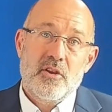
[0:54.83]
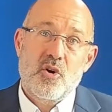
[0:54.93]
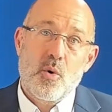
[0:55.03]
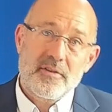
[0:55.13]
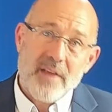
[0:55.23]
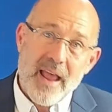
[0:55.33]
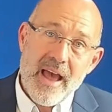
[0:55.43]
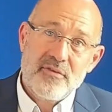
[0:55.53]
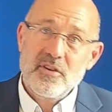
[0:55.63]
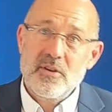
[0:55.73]
The course
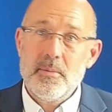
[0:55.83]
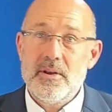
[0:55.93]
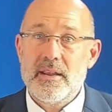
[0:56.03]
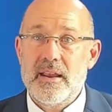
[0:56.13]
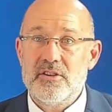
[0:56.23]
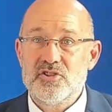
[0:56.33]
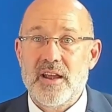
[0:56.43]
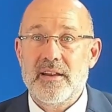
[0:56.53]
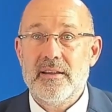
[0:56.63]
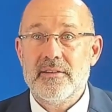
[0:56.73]
after Communicate and
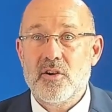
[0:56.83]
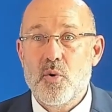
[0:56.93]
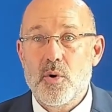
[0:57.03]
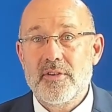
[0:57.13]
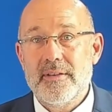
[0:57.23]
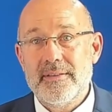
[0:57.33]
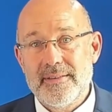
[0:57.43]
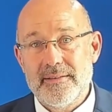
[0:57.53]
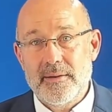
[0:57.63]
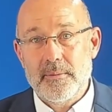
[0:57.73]
Check is a course on
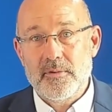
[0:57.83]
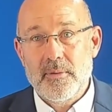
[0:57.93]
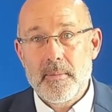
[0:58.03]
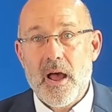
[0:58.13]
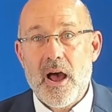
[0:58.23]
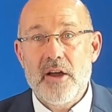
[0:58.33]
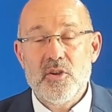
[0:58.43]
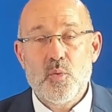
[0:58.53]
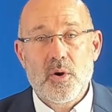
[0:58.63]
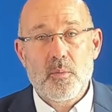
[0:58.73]
systems. How
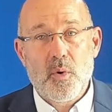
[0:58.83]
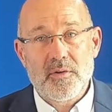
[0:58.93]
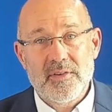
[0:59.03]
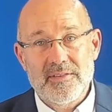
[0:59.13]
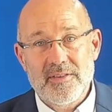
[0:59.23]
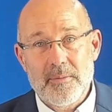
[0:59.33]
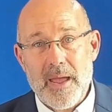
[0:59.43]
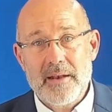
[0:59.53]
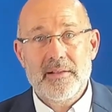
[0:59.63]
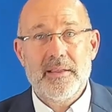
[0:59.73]
do you work more
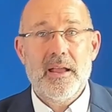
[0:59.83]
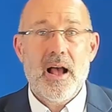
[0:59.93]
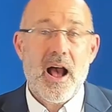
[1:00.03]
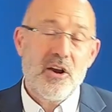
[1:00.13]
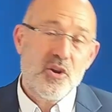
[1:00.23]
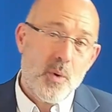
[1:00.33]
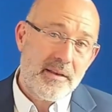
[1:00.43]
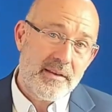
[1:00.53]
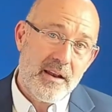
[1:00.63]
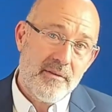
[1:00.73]
systematically? How do you
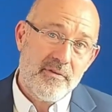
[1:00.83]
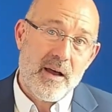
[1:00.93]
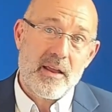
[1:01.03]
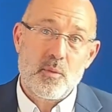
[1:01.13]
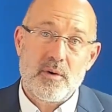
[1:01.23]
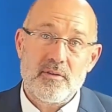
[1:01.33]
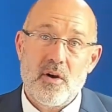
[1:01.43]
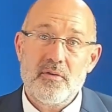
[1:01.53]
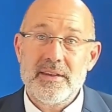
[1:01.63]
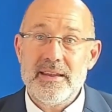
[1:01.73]
identify and
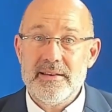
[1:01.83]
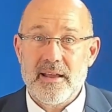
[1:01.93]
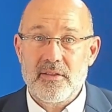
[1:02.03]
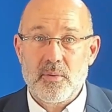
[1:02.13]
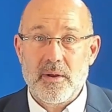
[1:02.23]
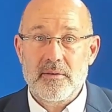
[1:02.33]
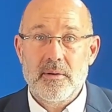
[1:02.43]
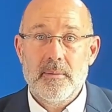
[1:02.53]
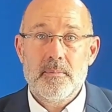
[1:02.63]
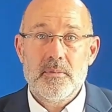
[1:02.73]
resolve key death
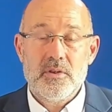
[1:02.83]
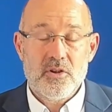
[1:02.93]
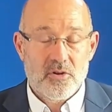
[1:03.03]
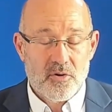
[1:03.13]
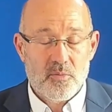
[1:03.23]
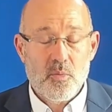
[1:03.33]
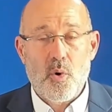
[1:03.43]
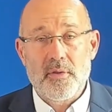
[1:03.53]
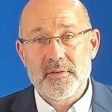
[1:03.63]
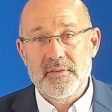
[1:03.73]
threats? You'll learn
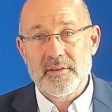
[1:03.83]
more in the